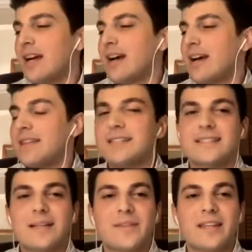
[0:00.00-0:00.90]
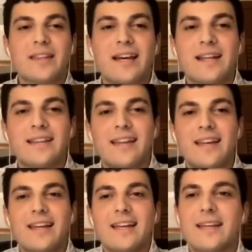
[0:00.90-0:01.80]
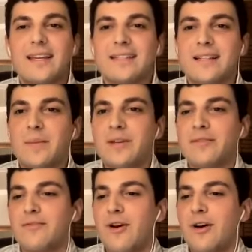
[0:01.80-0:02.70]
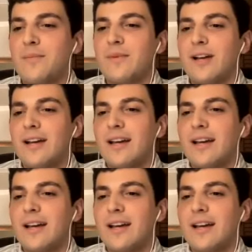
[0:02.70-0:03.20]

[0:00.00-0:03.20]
and this is something that is coming from